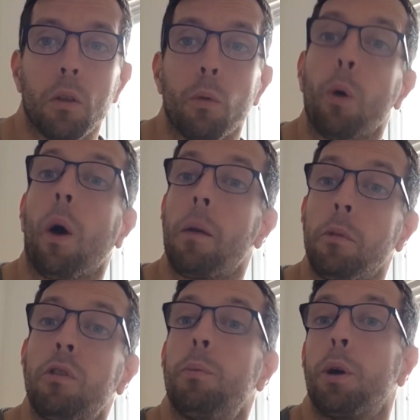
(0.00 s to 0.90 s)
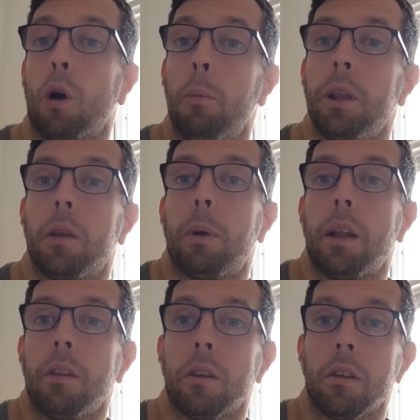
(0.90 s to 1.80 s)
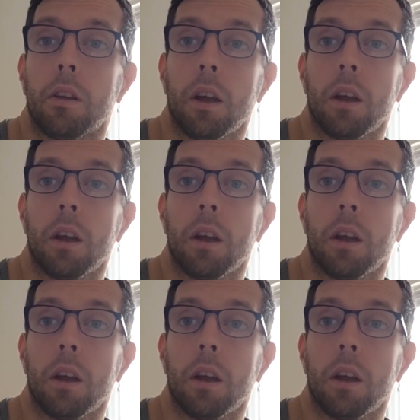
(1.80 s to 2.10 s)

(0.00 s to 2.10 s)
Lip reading: requirements to become independent,